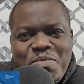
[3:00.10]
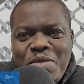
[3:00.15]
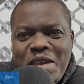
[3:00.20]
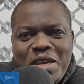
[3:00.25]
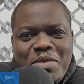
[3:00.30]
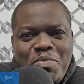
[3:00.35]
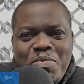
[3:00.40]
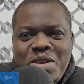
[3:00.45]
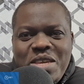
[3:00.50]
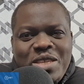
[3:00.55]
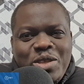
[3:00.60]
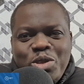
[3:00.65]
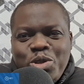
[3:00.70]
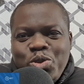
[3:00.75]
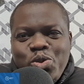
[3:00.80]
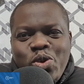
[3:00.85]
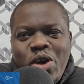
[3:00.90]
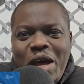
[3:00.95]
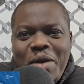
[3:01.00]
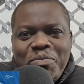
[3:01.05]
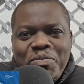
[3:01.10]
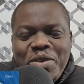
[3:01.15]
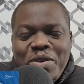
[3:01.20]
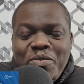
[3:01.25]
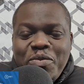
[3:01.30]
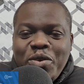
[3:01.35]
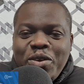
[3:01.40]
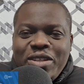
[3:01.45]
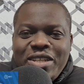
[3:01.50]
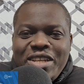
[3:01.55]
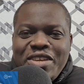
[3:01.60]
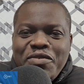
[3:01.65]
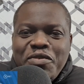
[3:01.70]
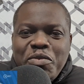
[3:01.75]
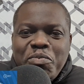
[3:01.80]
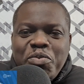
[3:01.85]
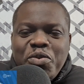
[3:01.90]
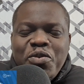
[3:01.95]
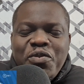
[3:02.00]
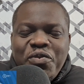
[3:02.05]
make me too happy, but
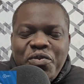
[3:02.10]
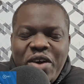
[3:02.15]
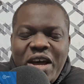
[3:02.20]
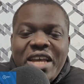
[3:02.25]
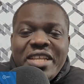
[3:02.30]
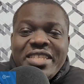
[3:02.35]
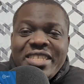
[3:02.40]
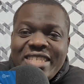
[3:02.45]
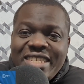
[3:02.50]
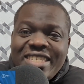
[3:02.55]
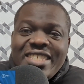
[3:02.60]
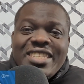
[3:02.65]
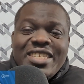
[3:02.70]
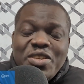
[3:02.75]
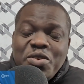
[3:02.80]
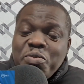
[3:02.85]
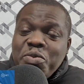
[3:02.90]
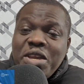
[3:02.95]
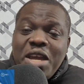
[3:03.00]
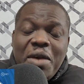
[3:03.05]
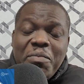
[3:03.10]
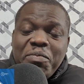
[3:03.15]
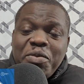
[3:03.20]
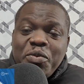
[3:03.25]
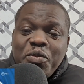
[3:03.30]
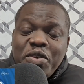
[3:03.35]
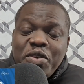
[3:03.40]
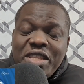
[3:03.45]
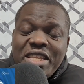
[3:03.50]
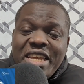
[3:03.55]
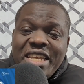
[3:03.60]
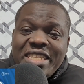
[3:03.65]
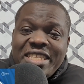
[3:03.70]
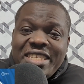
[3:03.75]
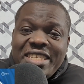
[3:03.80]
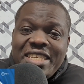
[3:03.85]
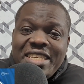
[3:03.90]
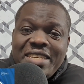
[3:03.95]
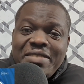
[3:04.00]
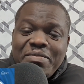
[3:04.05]
Liverpool fans, they'll be happy with their
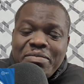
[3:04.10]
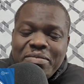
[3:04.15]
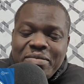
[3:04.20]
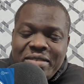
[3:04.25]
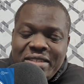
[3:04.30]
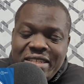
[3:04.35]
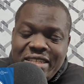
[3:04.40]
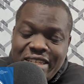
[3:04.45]
team.